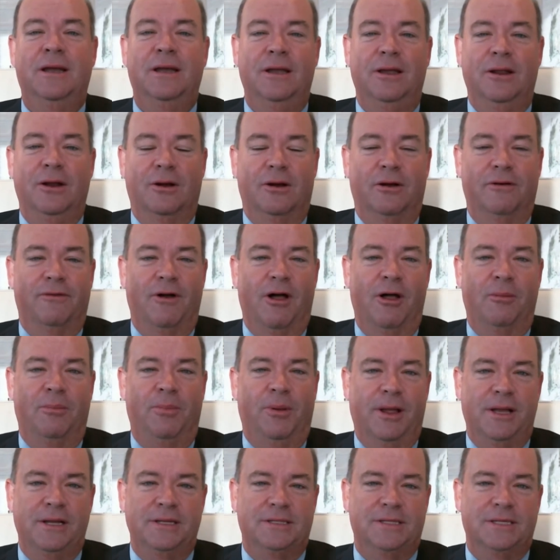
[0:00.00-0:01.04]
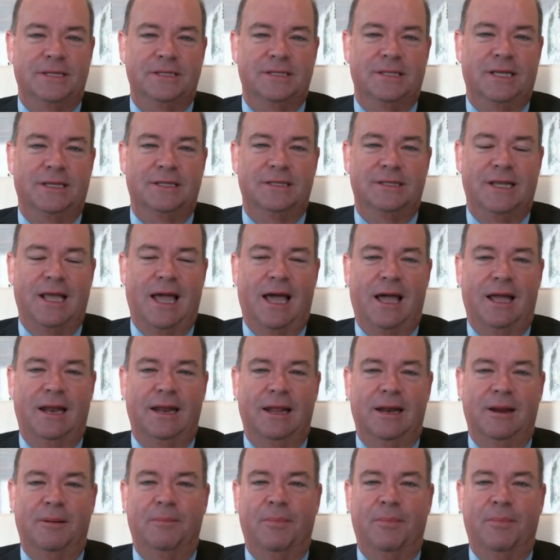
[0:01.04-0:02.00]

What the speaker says: Of all places that's got an